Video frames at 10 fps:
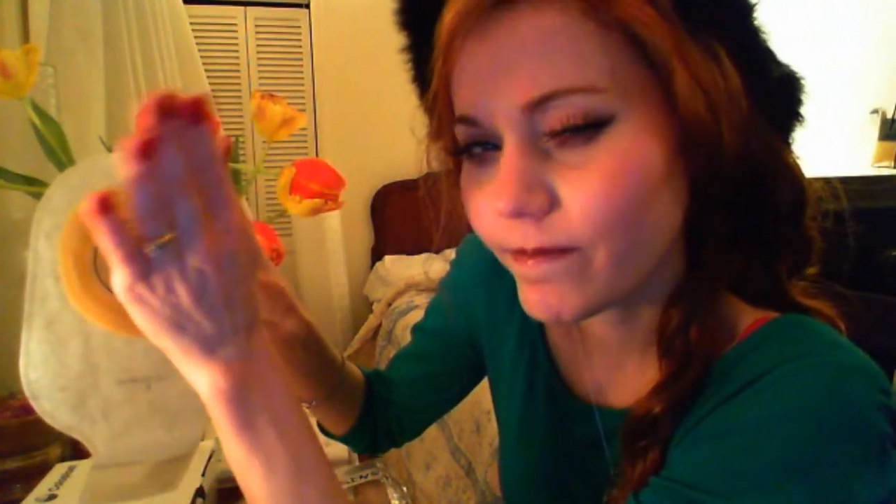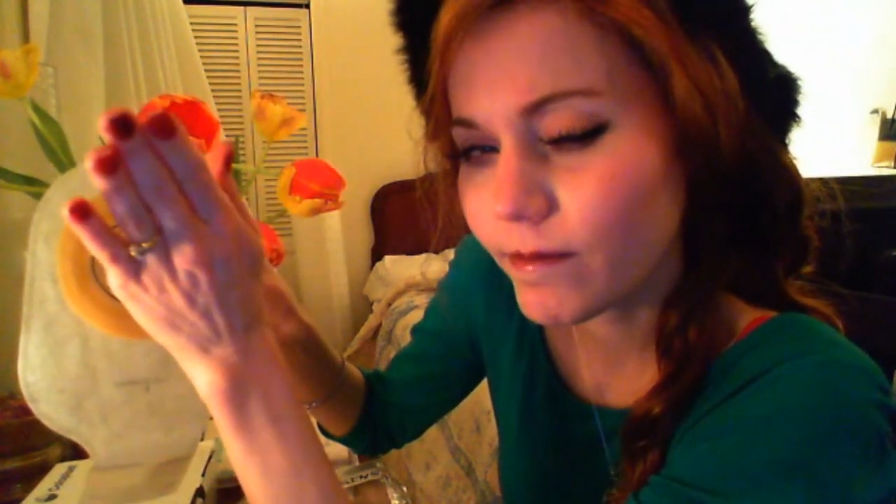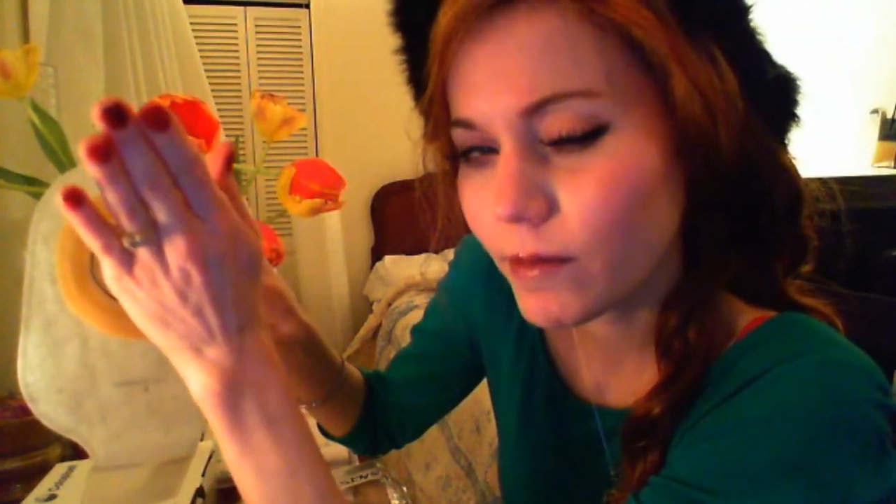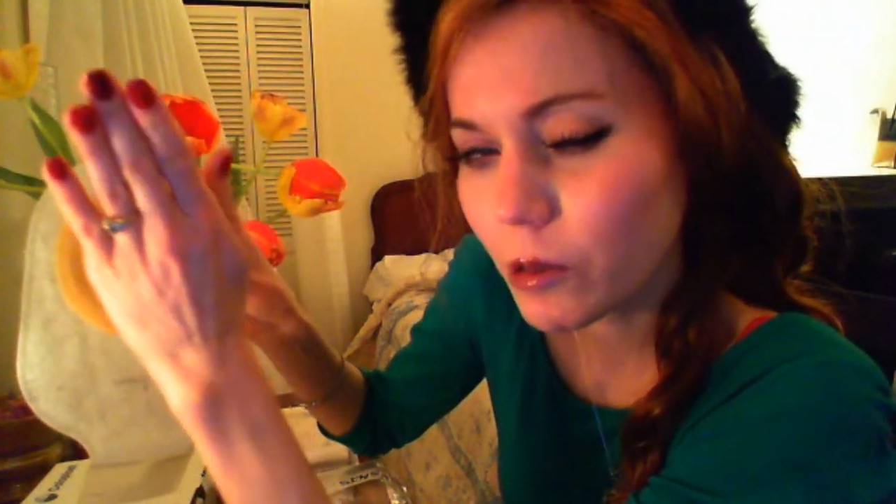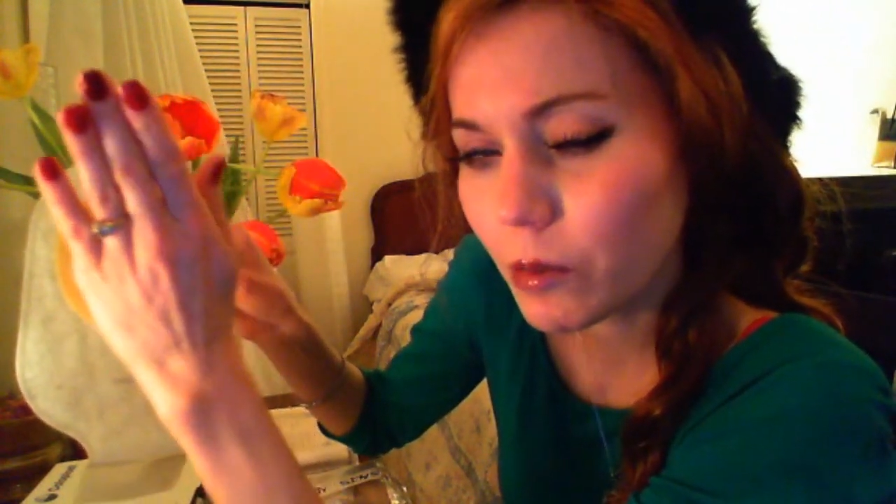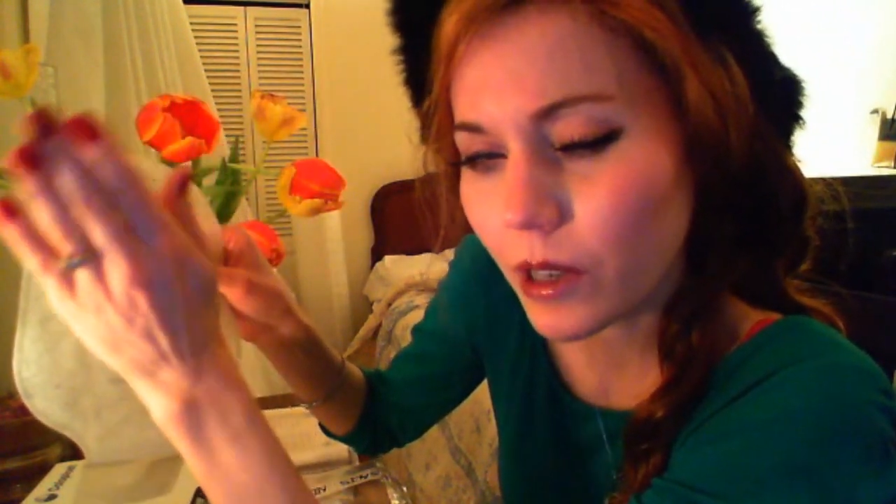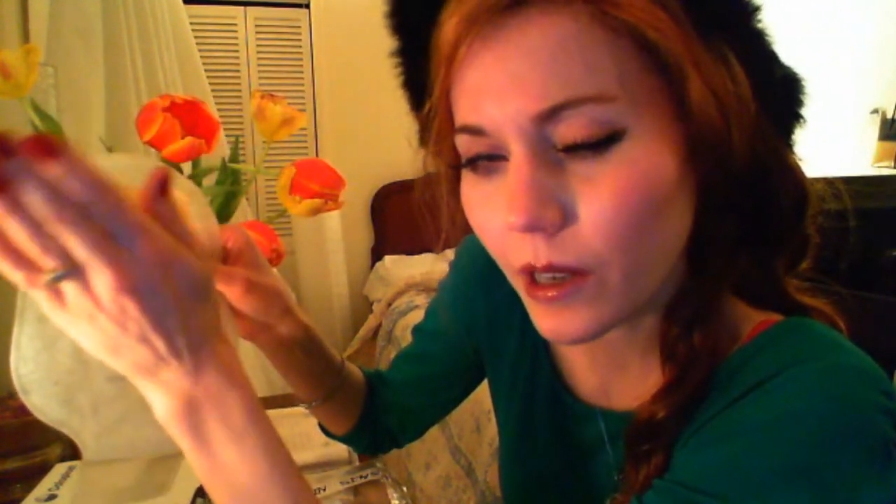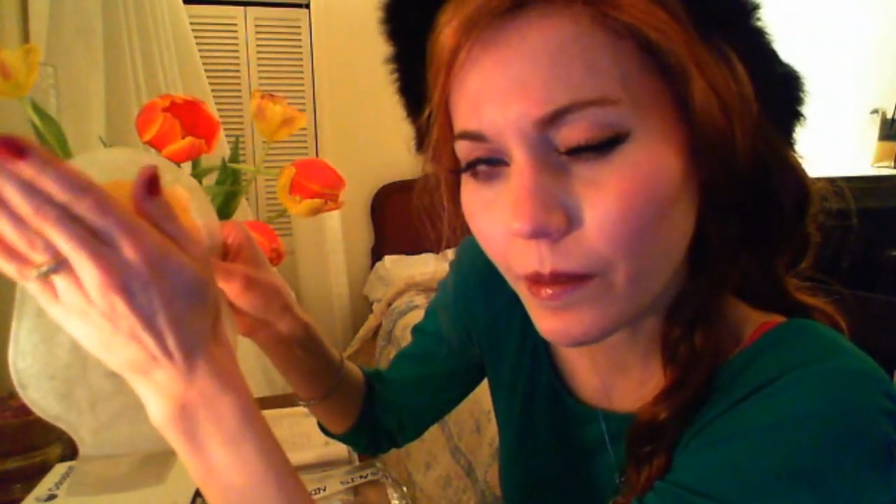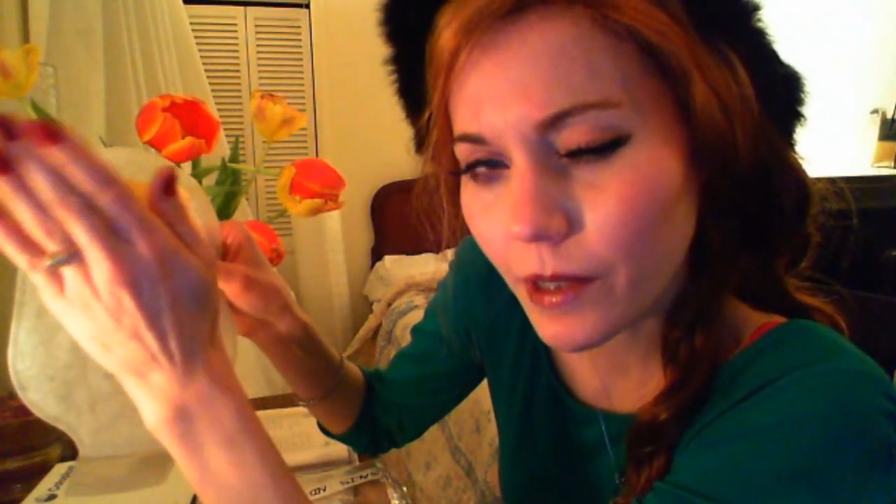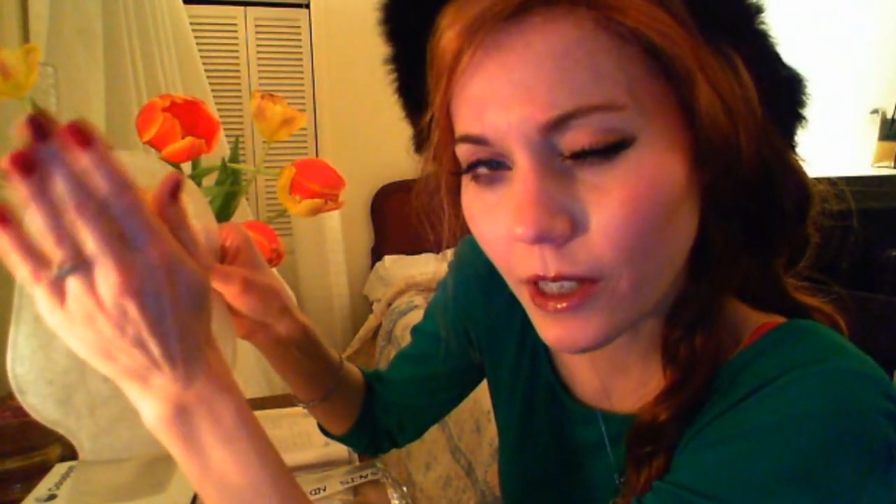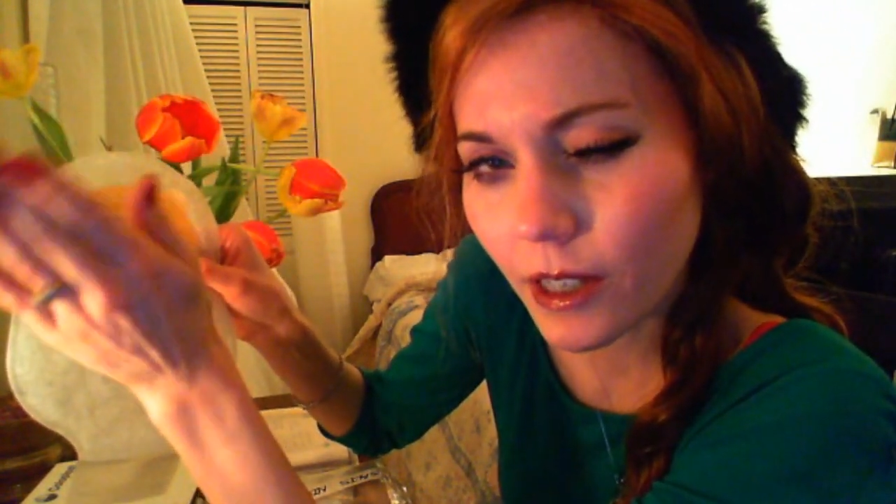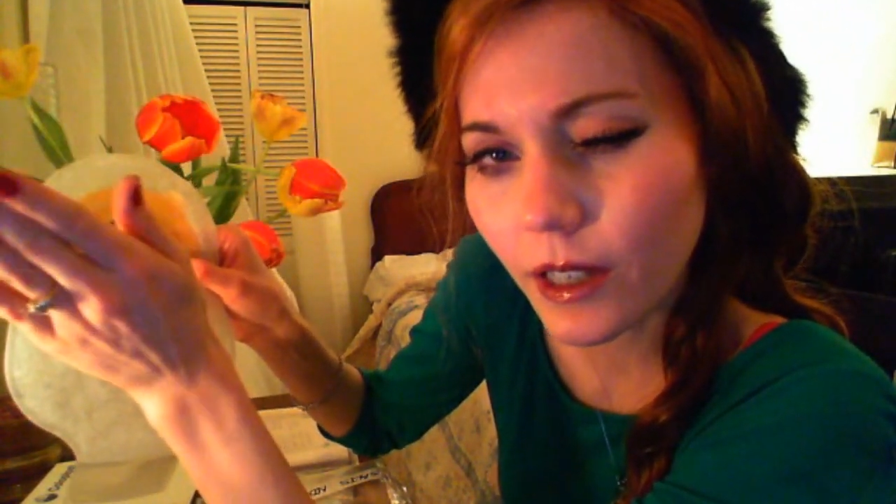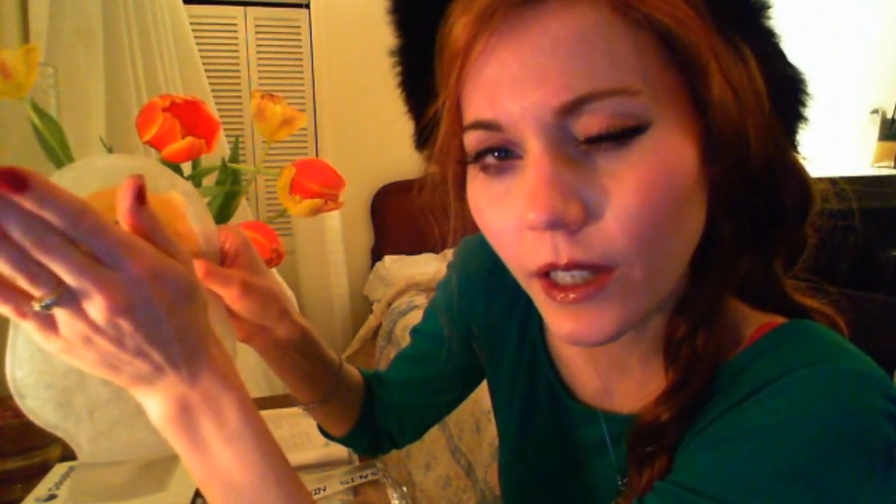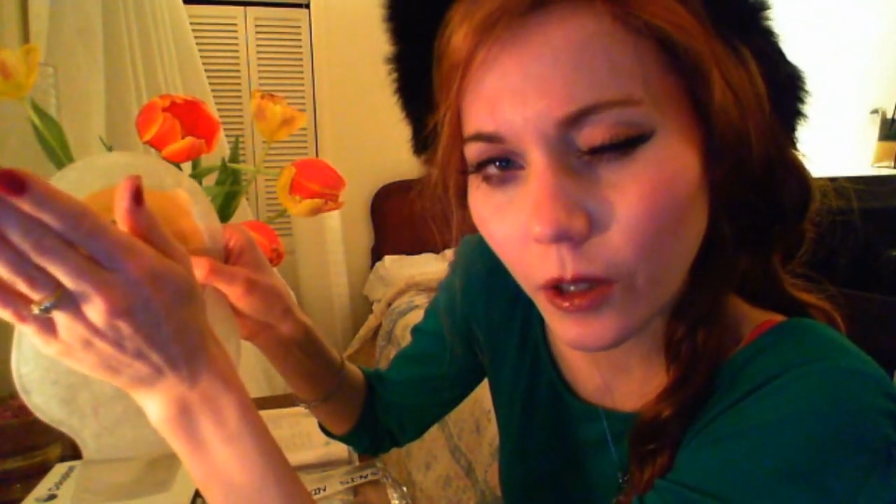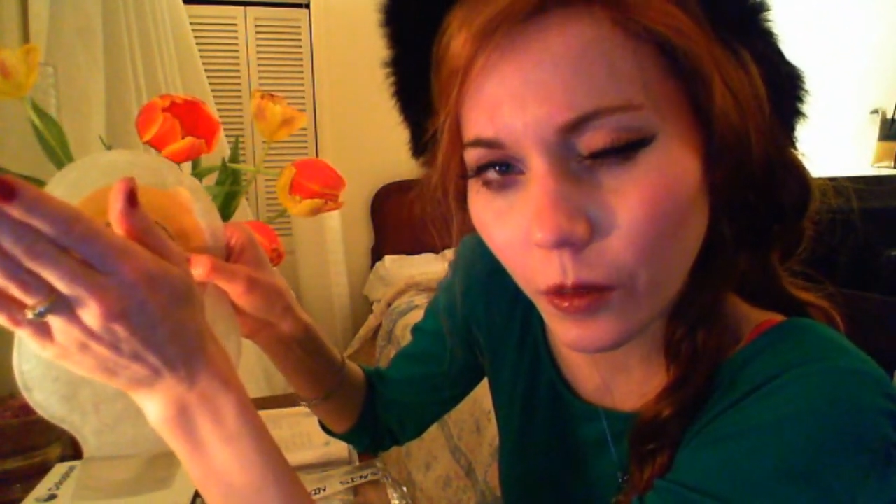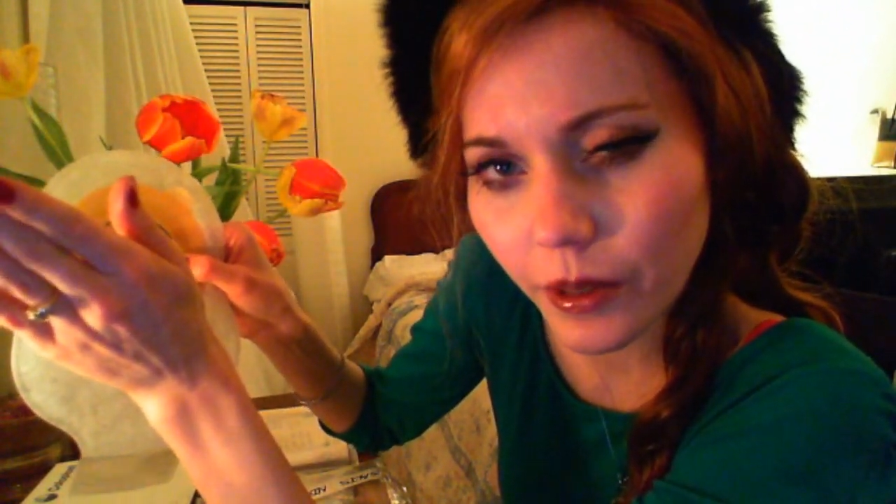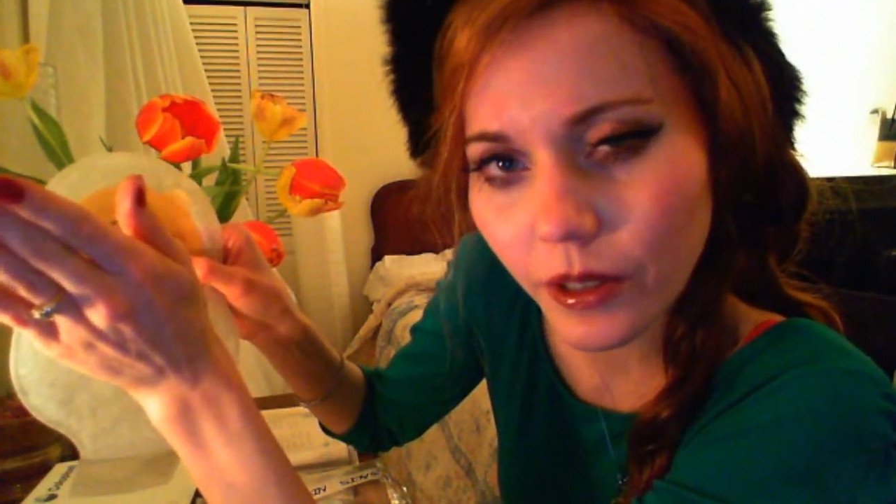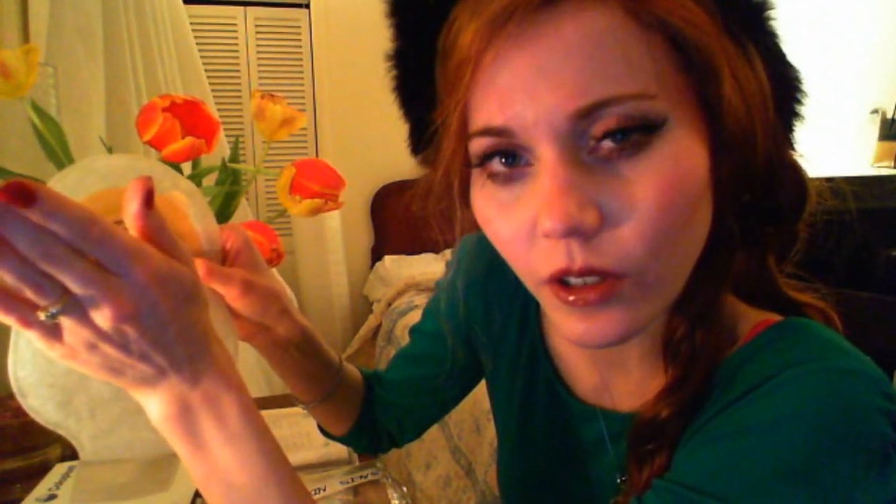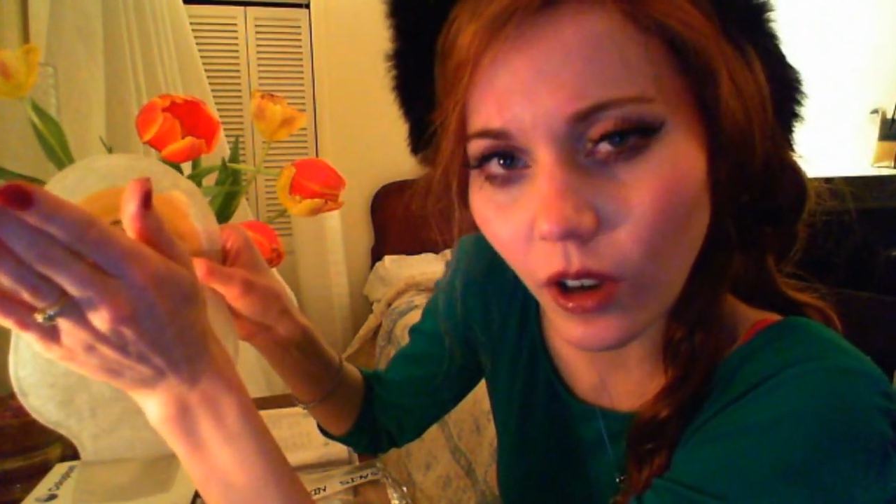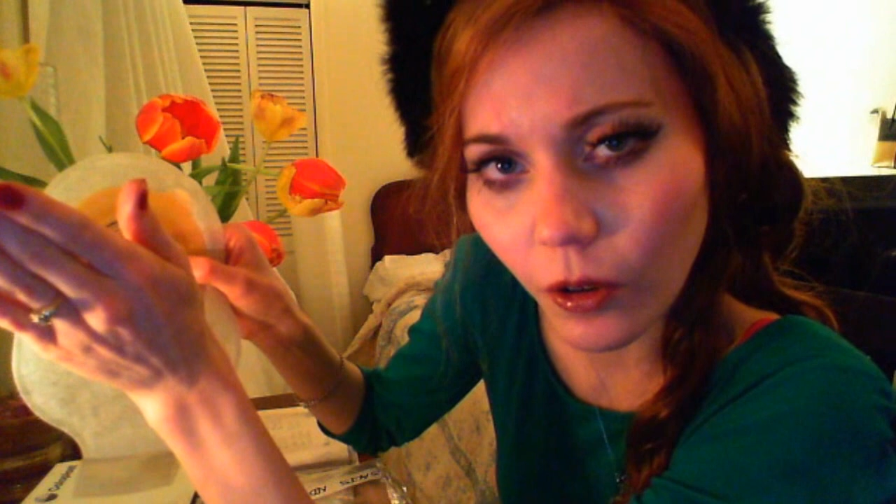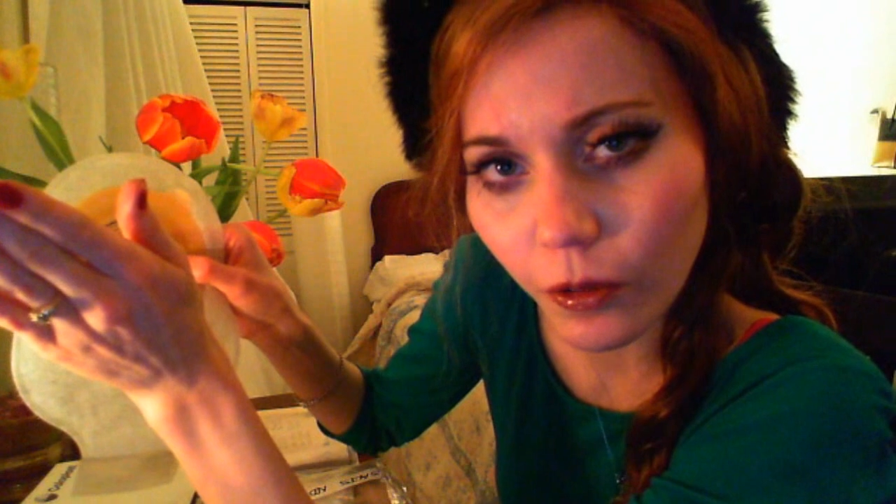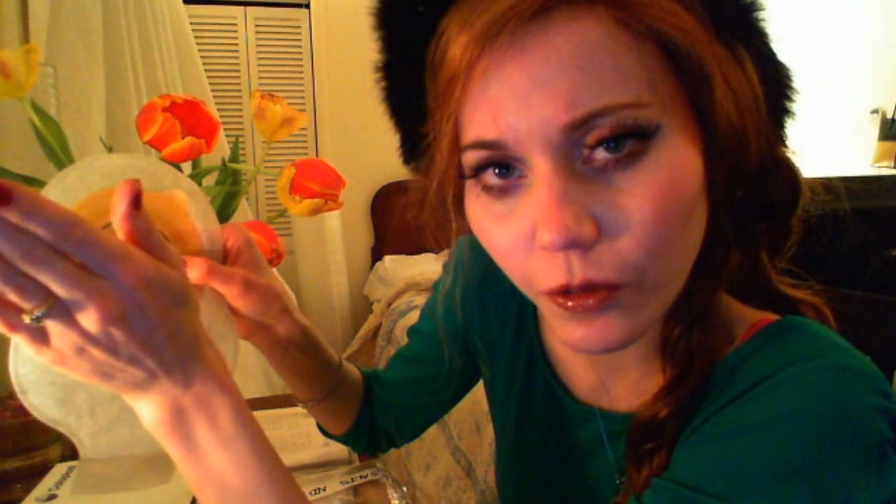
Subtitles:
Sometimes it's a little bit off.